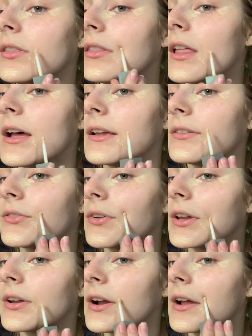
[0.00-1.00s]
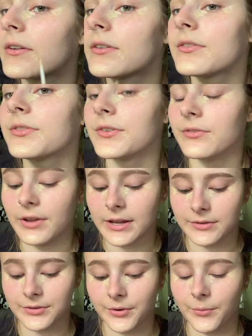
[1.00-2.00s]
lines right here. I don't know if they're
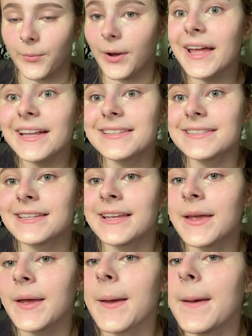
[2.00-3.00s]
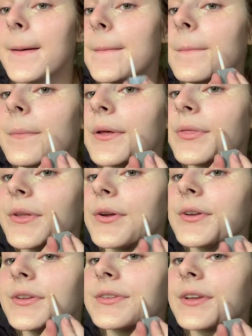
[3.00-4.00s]
veins or what, but
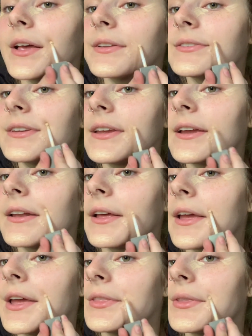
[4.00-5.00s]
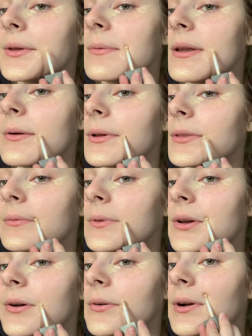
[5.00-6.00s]
they're disgusting and I hate them and I want them to
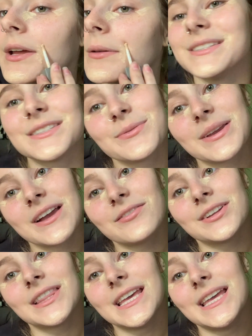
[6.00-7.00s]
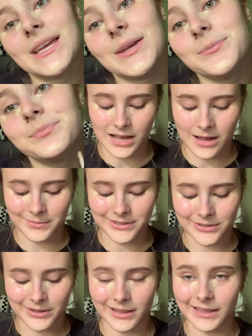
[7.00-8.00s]
go away. So we cover them. I'm gonna
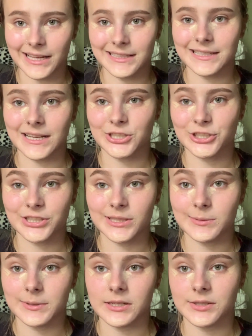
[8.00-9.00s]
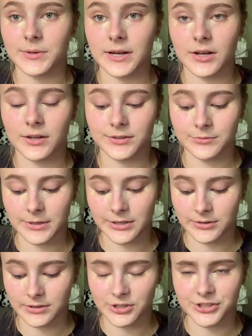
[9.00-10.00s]
do that last actually because when I contour my
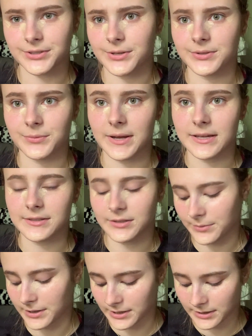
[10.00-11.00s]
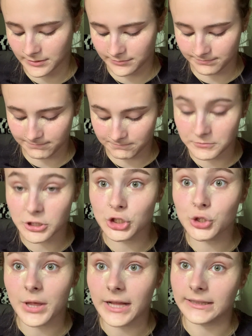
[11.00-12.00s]
nose, it just goes away. So we're gonna
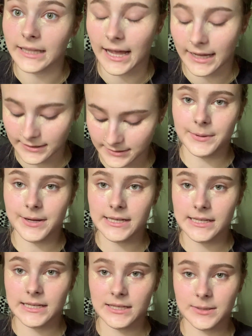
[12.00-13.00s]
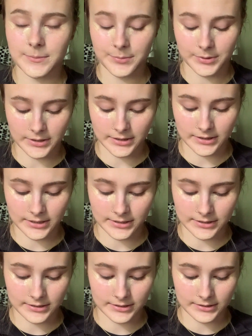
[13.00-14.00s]
do that last. We're gonna put
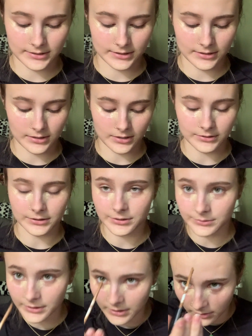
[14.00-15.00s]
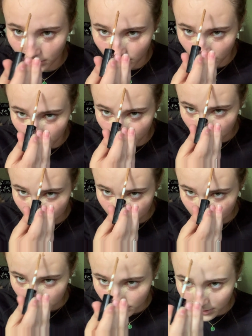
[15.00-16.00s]
this contour on.
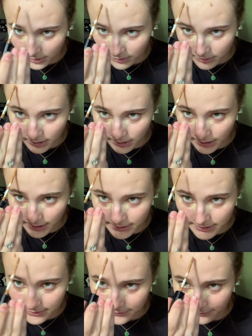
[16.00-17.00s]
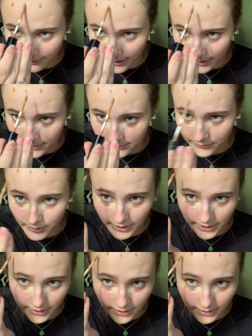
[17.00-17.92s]
Gotta hide this fat ass forehead.